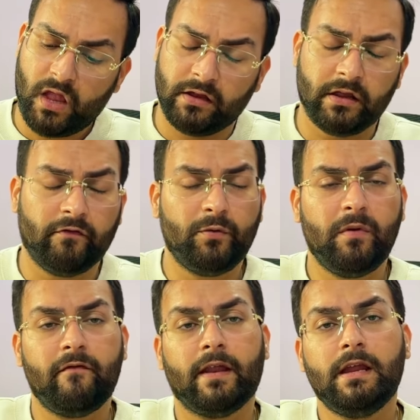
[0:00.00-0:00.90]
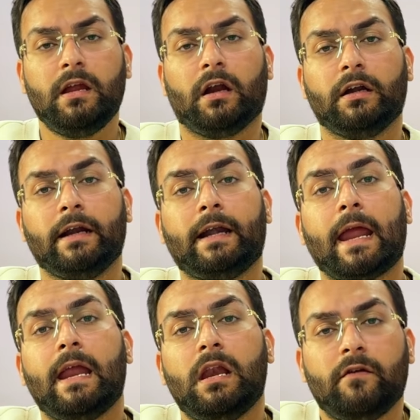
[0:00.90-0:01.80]
they would be very
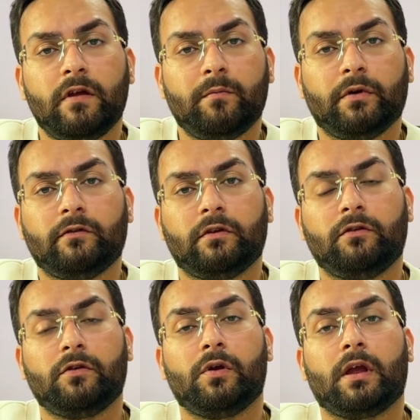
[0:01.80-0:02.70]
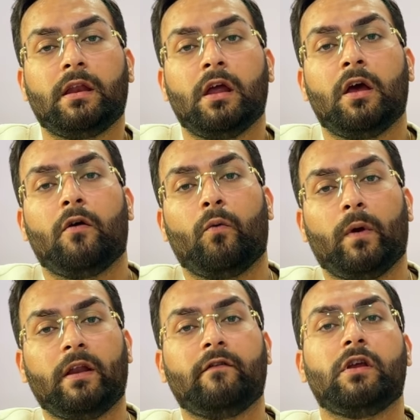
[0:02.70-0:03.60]
detail loving person, so you can,
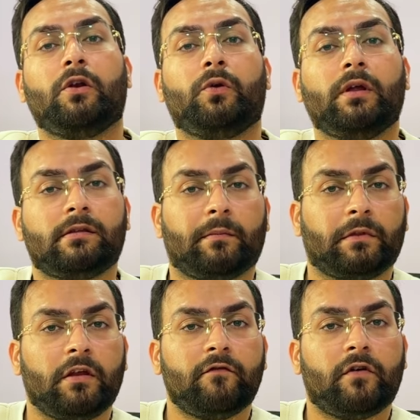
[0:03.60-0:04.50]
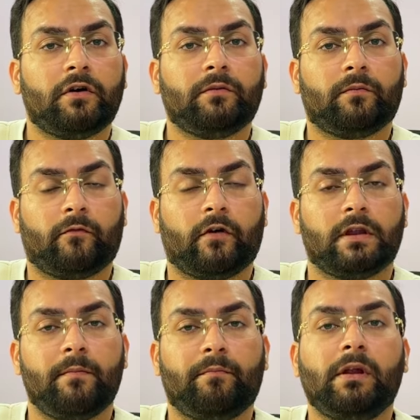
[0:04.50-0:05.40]
whenever you're doing something for
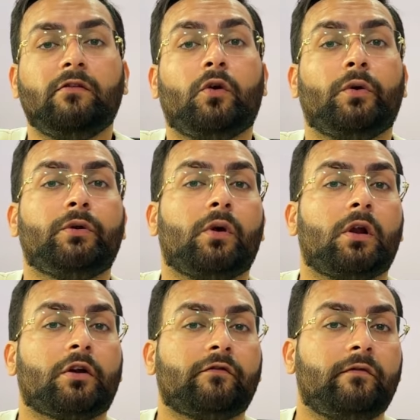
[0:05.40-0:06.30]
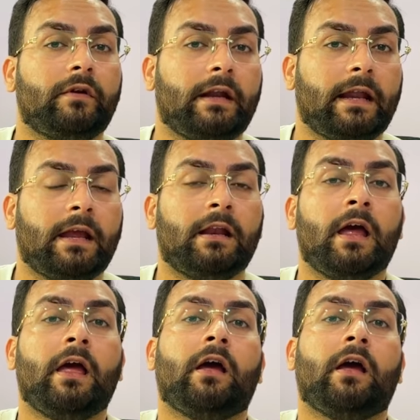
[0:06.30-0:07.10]
them, please go into a lot of detail,